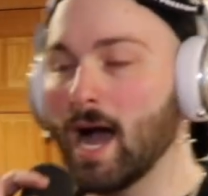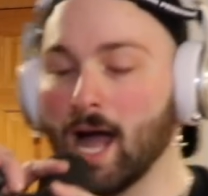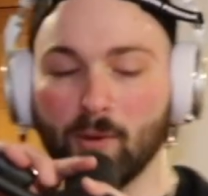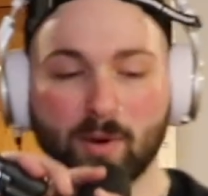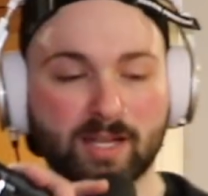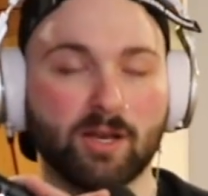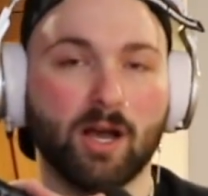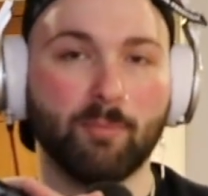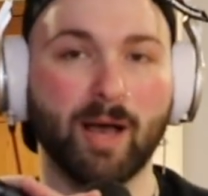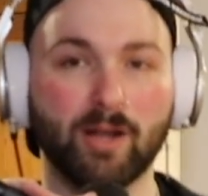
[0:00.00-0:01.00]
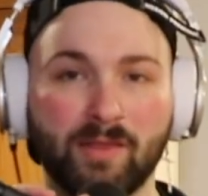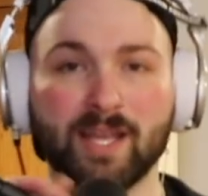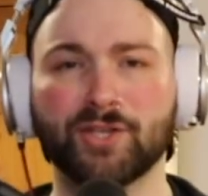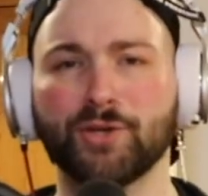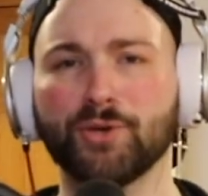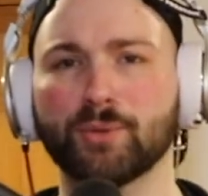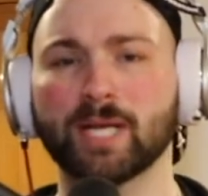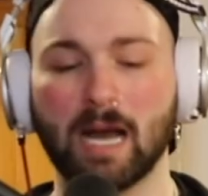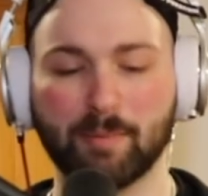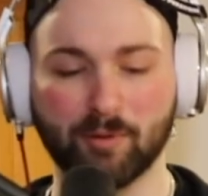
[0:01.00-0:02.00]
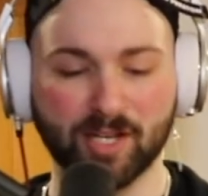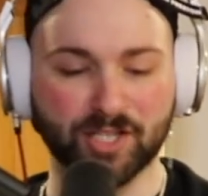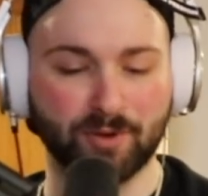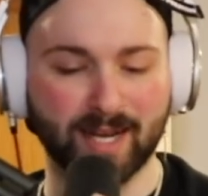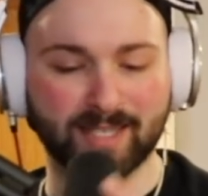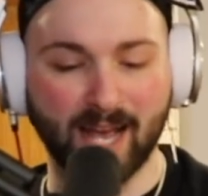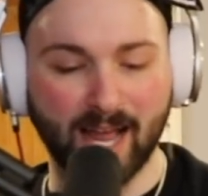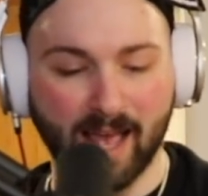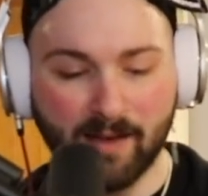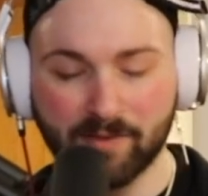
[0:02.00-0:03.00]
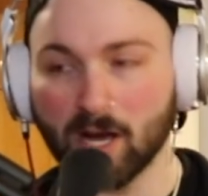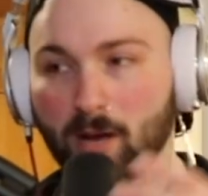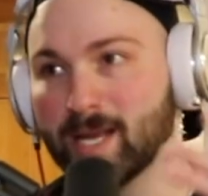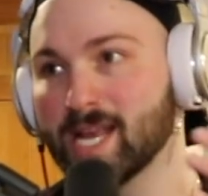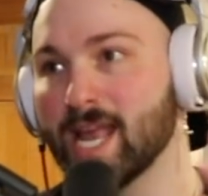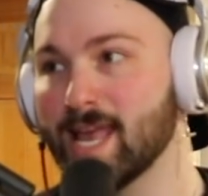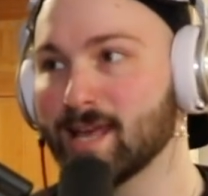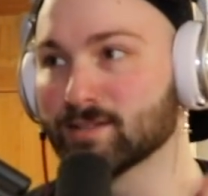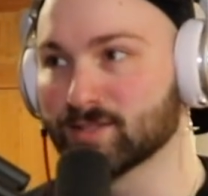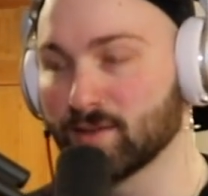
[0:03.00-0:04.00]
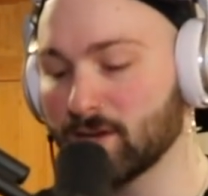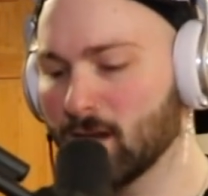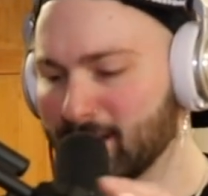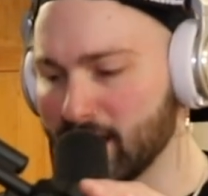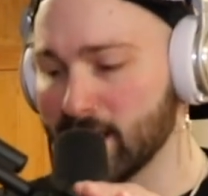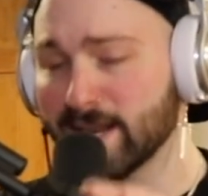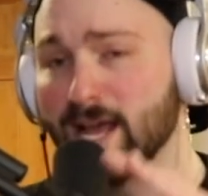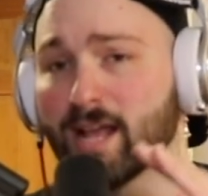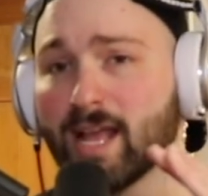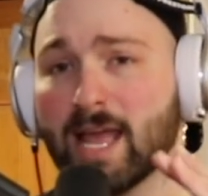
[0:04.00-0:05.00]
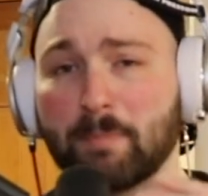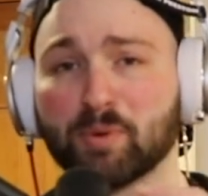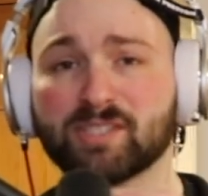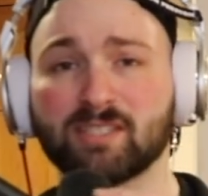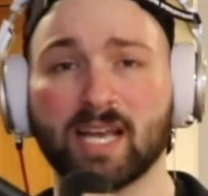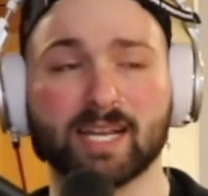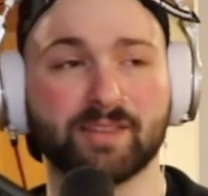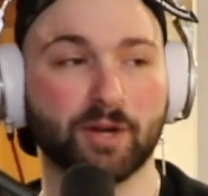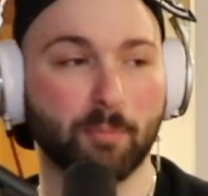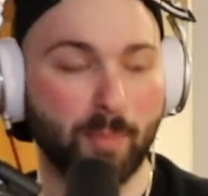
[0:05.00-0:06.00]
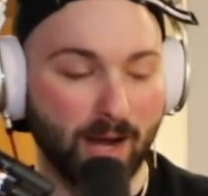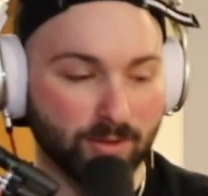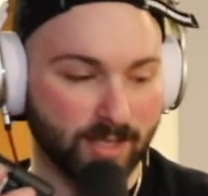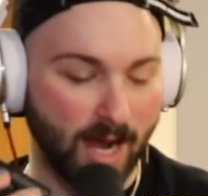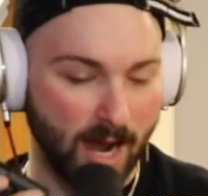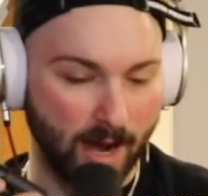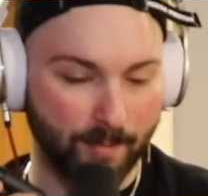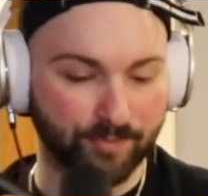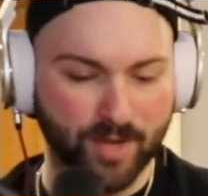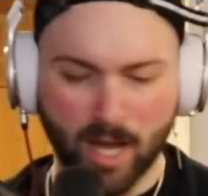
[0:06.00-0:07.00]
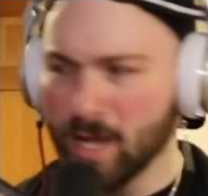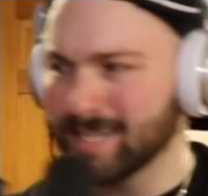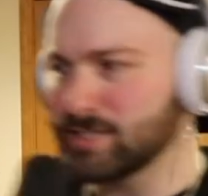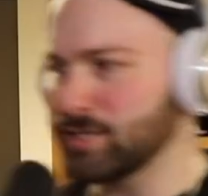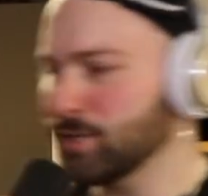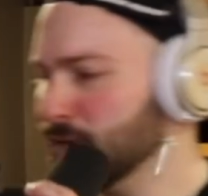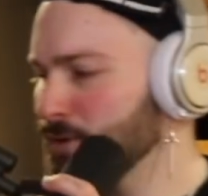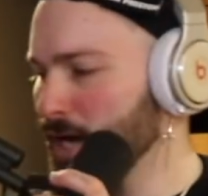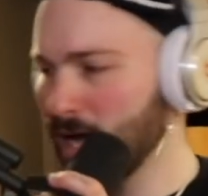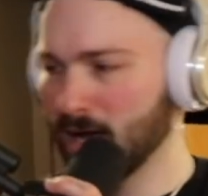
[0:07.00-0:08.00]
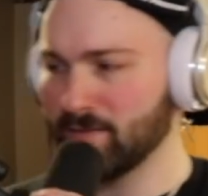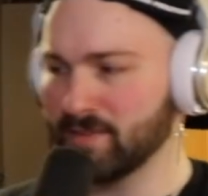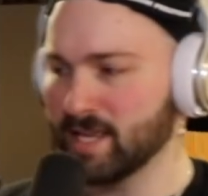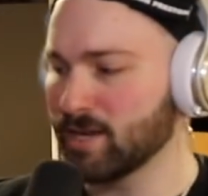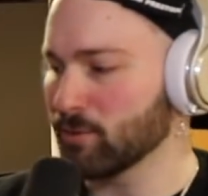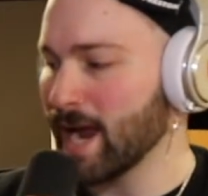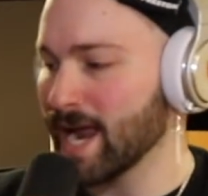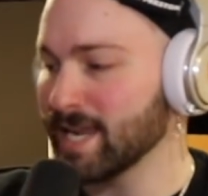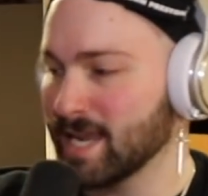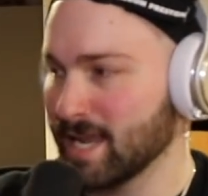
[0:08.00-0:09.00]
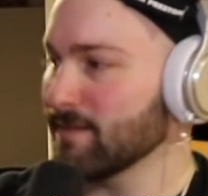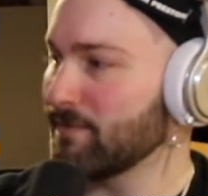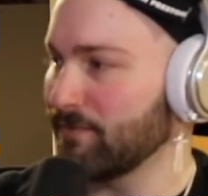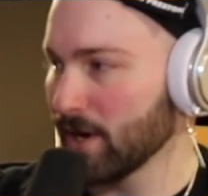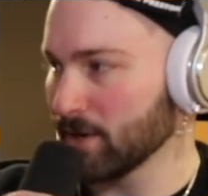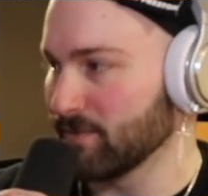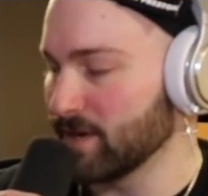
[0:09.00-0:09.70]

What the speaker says: I want to talk about the 2 copyright strikes I have coming in. So they're coming in April 2nd. They're about 2 of the granny fucker